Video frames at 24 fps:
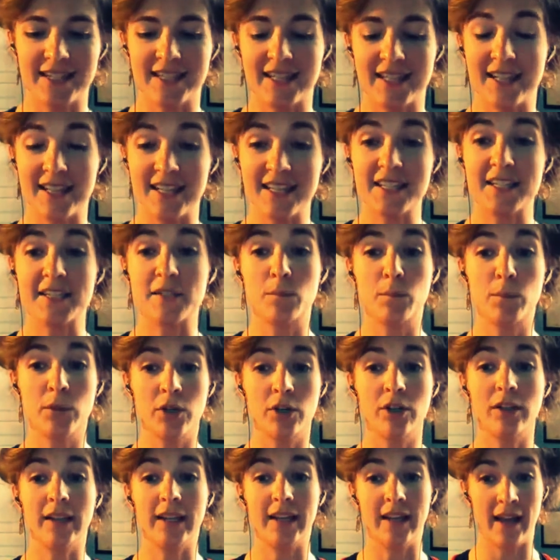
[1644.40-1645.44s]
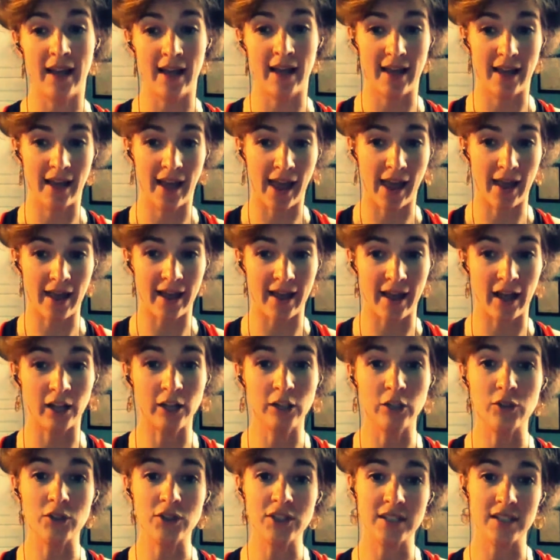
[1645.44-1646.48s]
that this is purely a
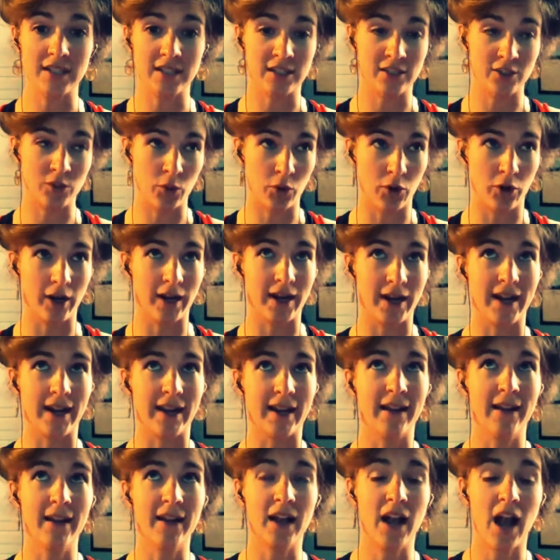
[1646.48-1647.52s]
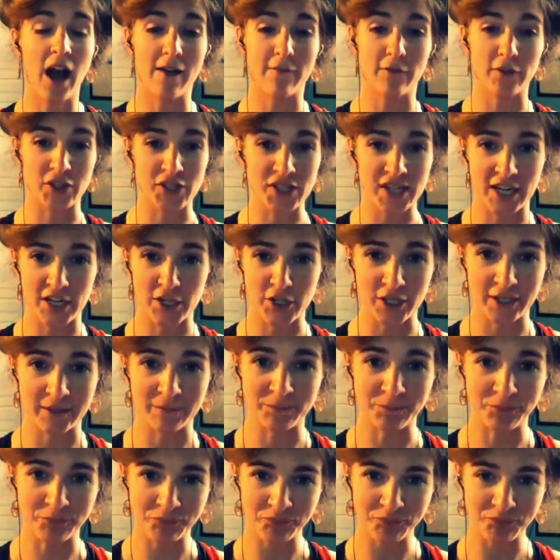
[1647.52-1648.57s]
hallucinatory
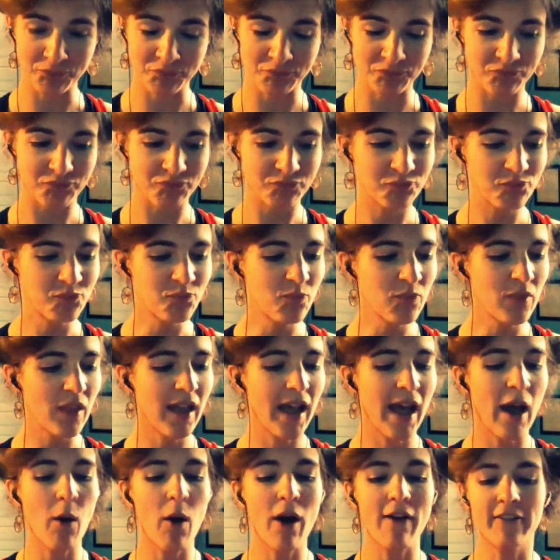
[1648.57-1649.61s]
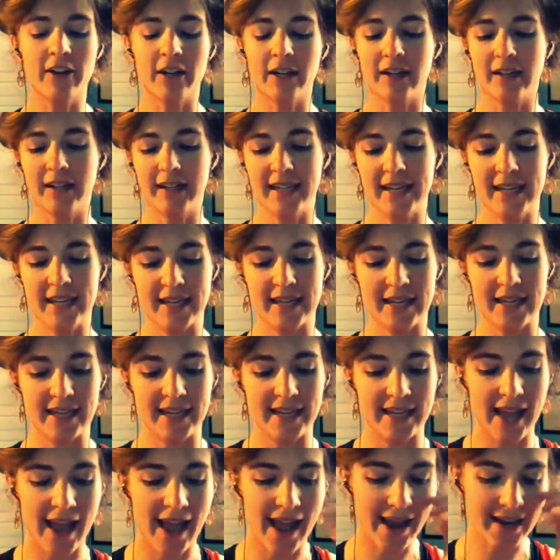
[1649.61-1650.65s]
conversation. However,
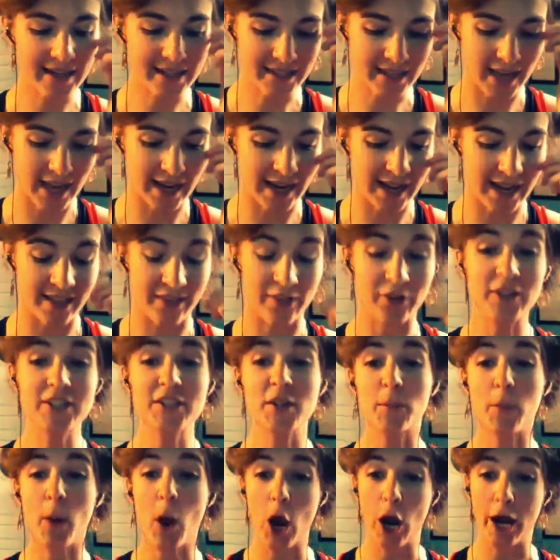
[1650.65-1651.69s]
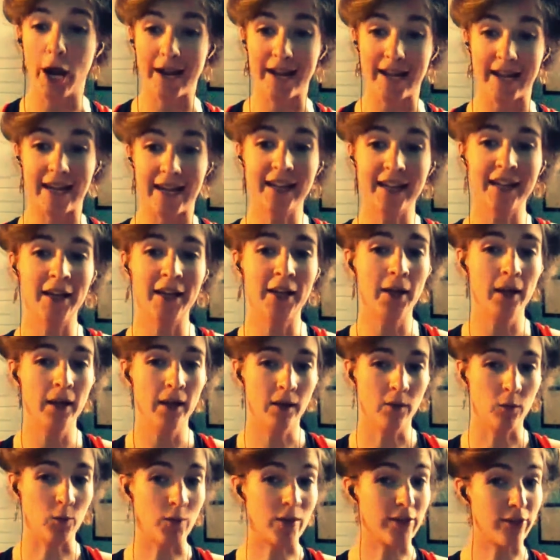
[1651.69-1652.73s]
he acts on it, and there is a party,
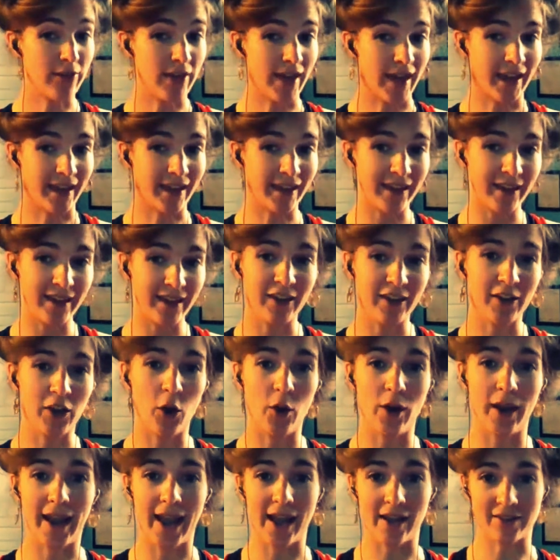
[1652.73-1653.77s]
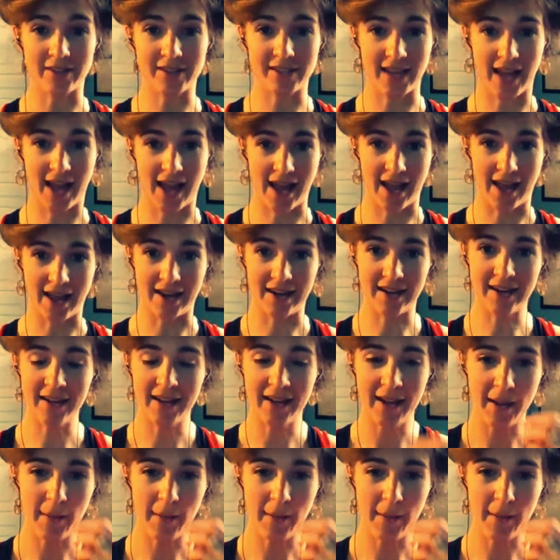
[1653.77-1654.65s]
we think, going outside.